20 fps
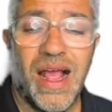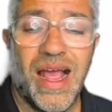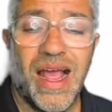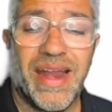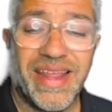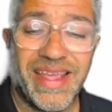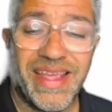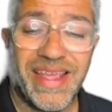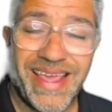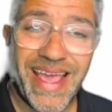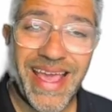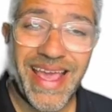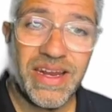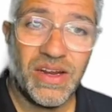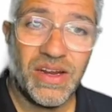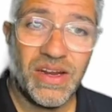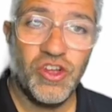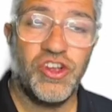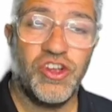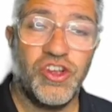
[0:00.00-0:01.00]
And
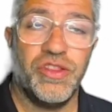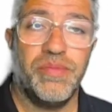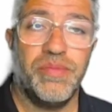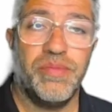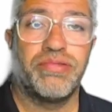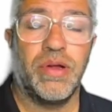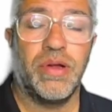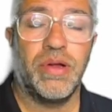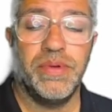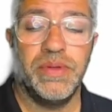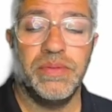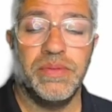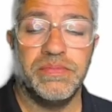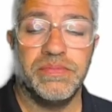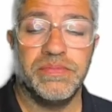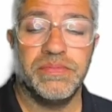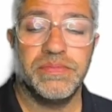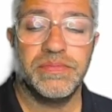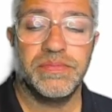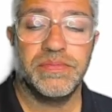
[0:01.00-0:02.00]
again, look at the problem.
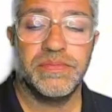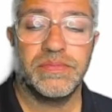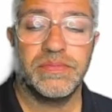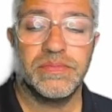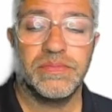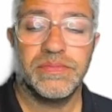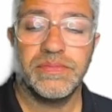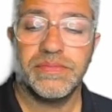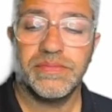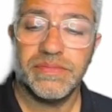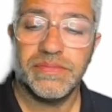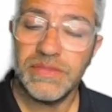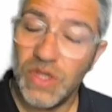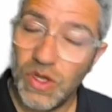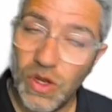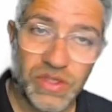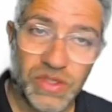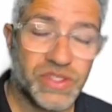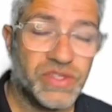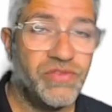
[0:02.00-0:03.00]

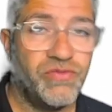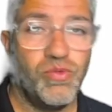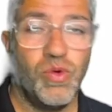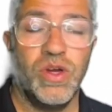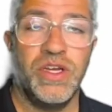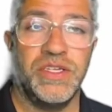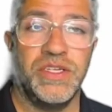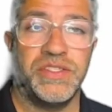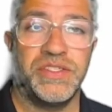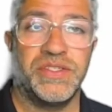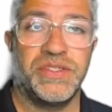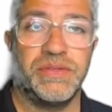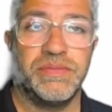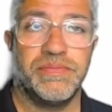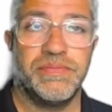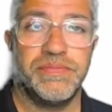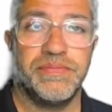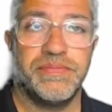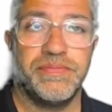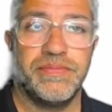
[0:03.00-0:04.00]
Lots of words.
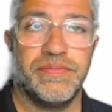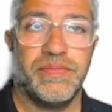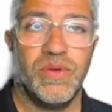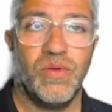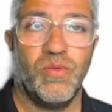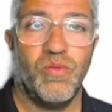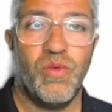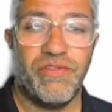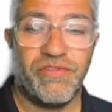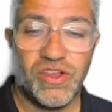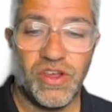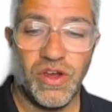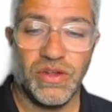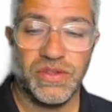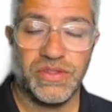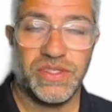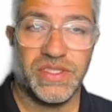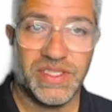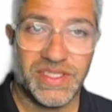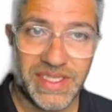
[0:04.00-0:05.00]
We've
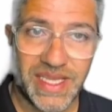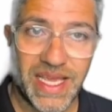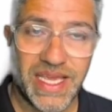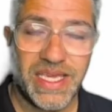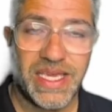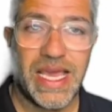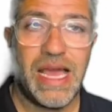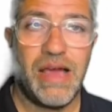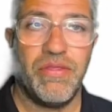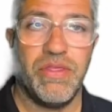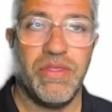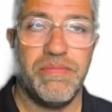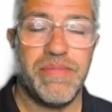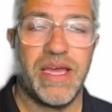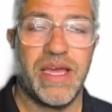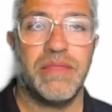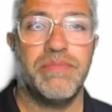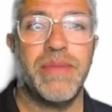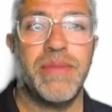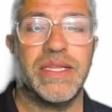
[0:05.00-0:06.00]
got to take out the
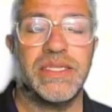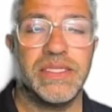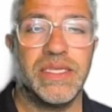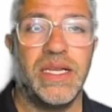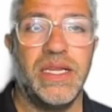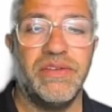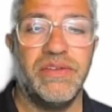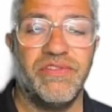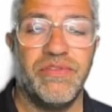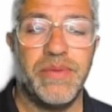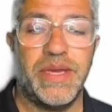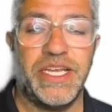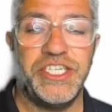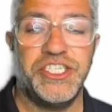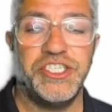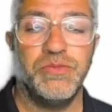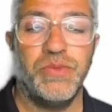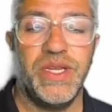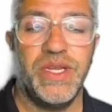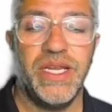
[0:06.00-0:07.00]
mathematical
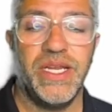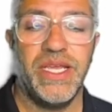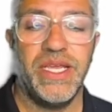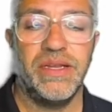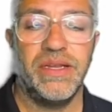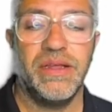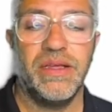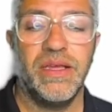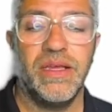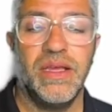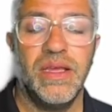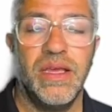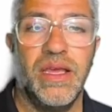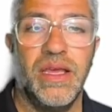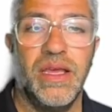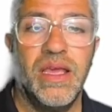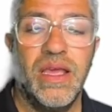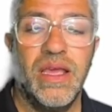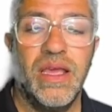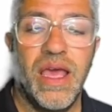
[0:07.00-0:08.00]
information we need.
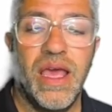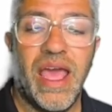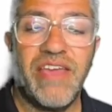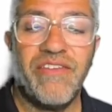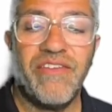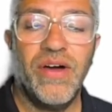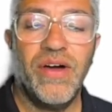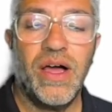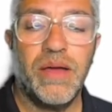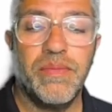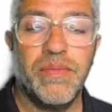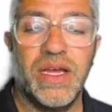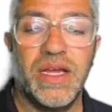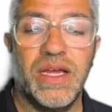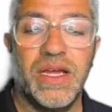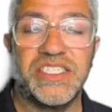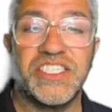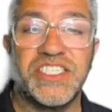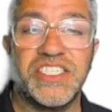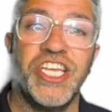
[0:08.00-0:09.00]
A farmer
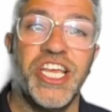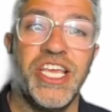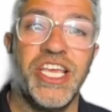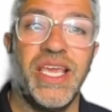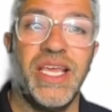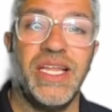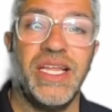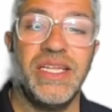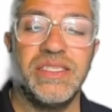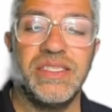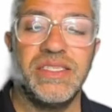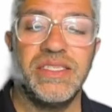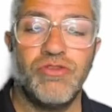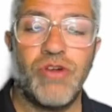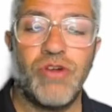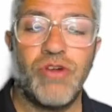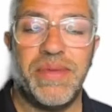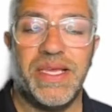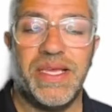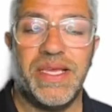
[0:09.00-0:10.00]
has chickens and
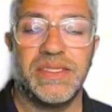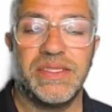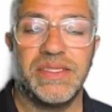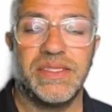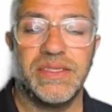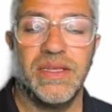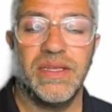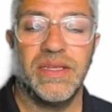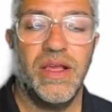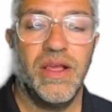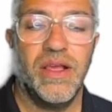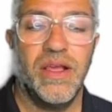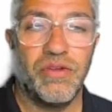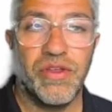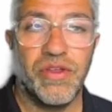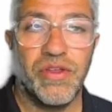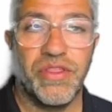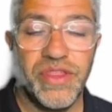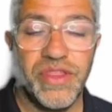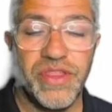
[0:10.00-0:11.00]
rabbits. There
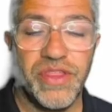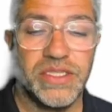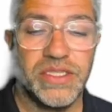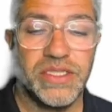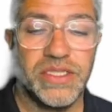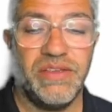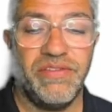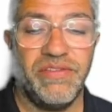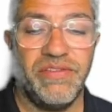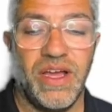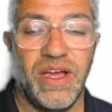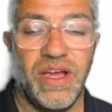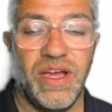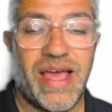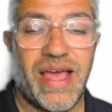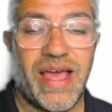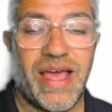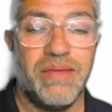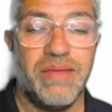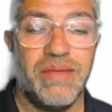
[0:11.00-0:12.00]
are 35
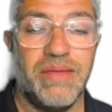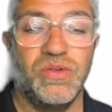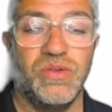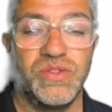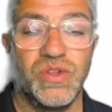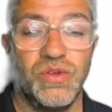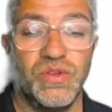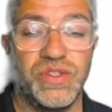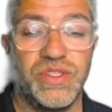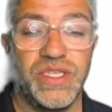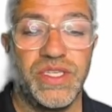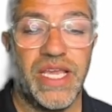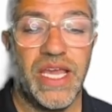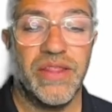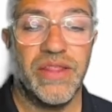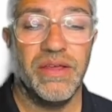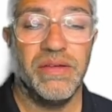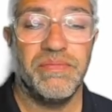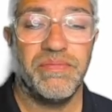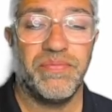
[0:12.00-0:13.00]
animals
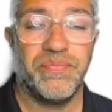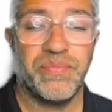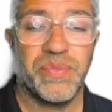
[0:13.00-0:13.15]
altogether.